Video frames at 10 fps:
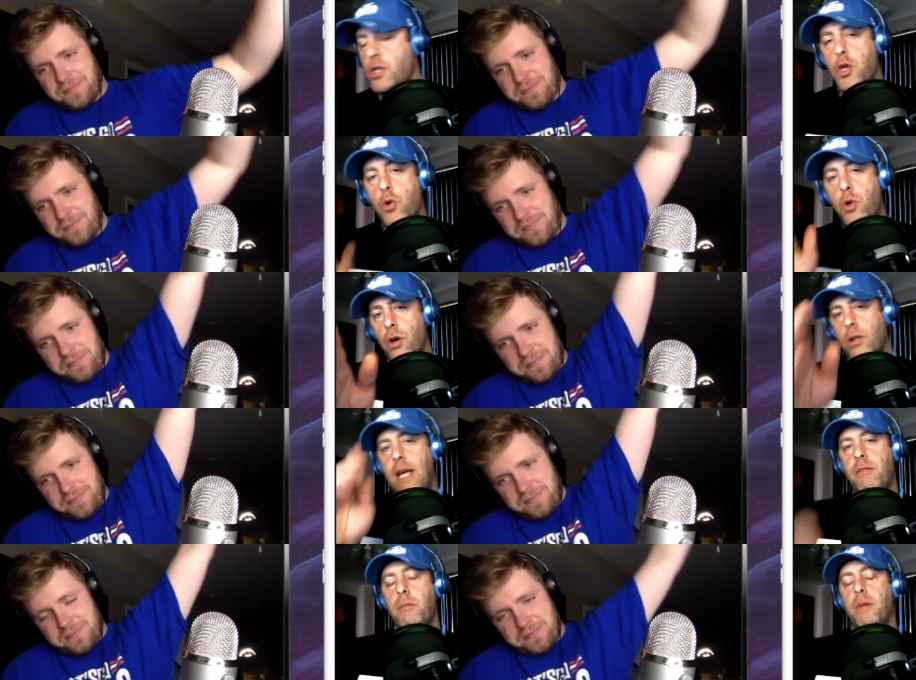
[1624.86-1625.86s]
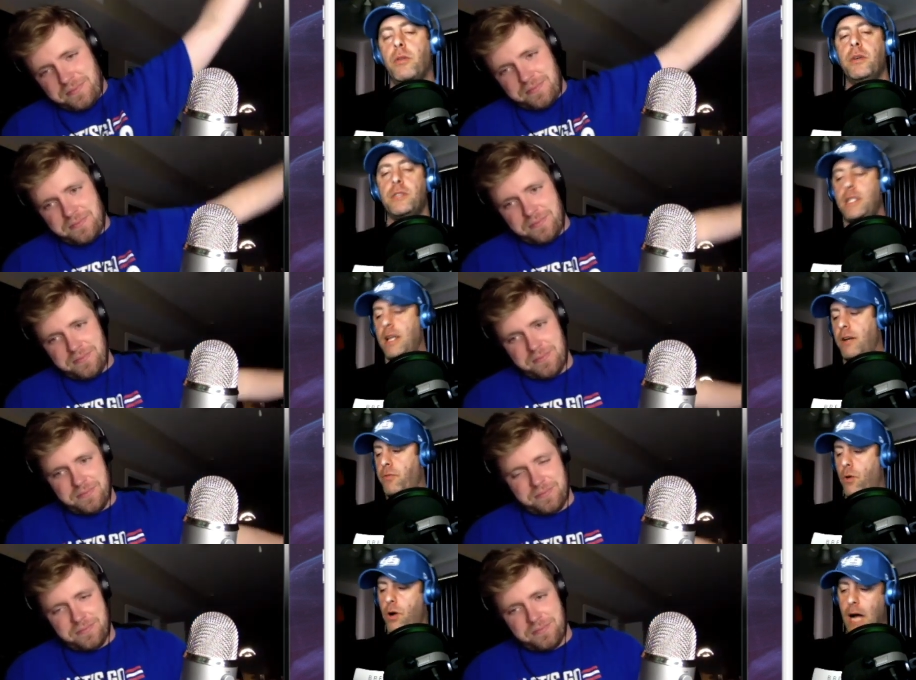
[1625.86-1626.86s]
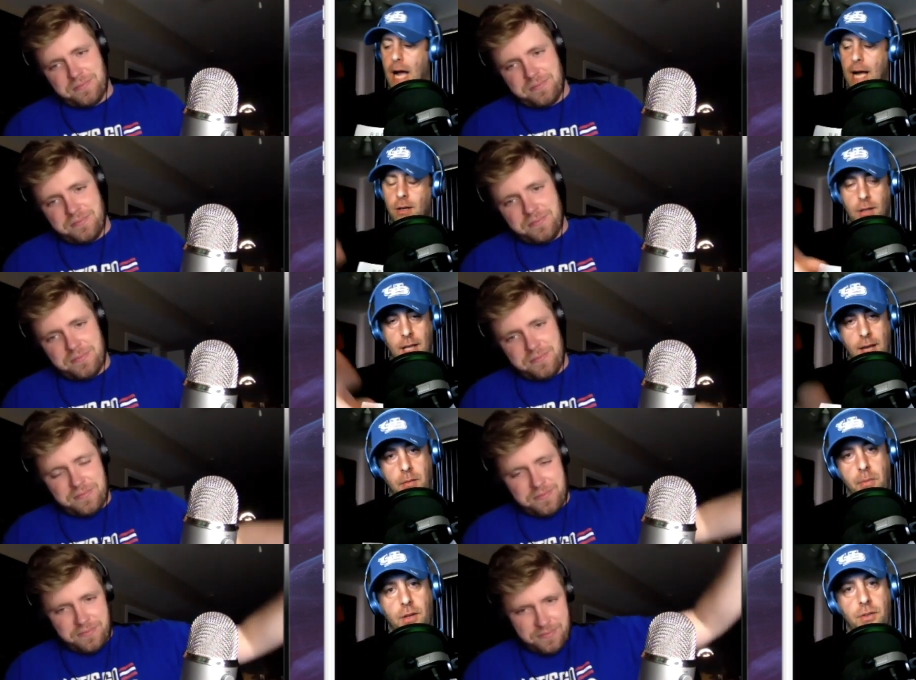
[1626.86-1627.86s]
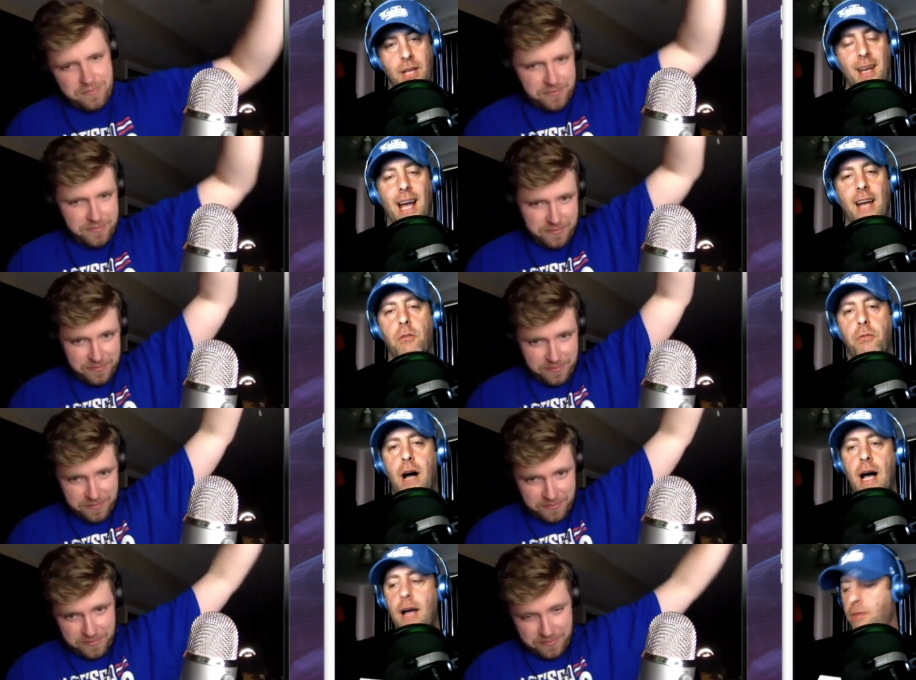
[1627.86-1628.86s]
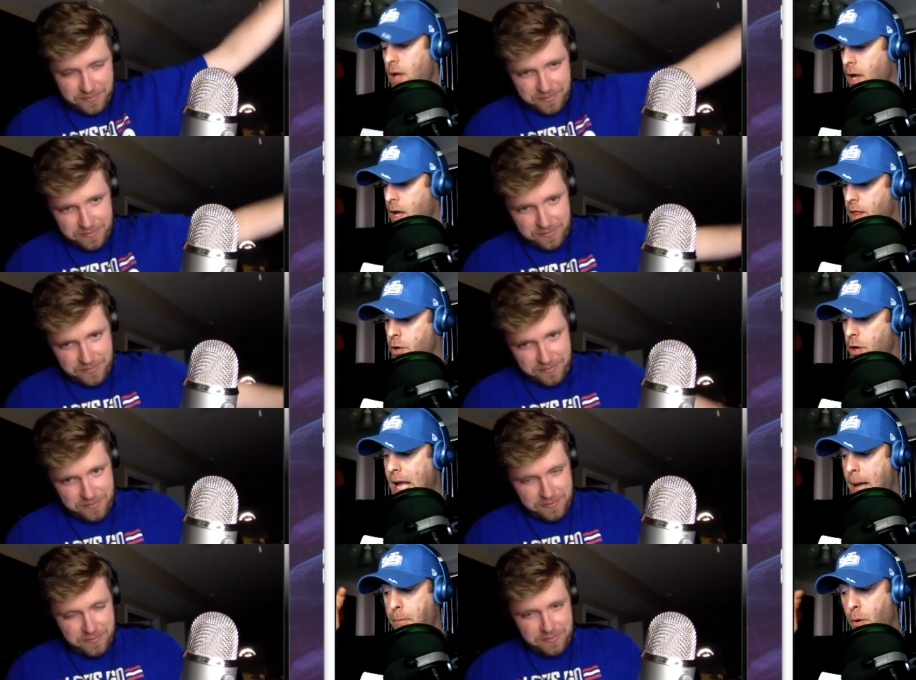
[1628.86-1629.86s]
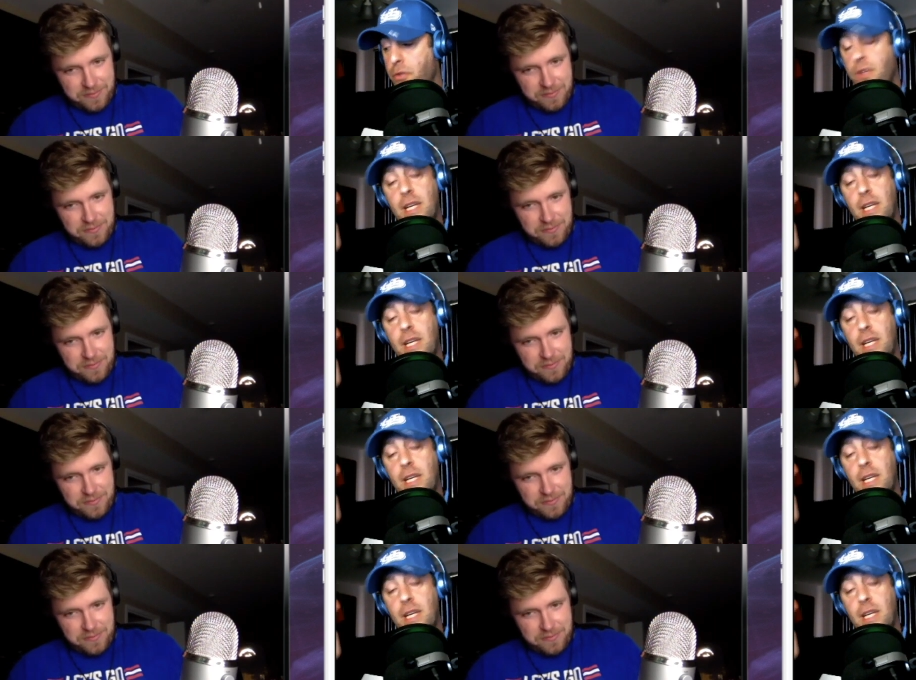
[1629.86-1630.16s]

Speaker 1: You currently have the Buffalo Bills at ten and four. I currently have the Bills at nine and five. They got both of these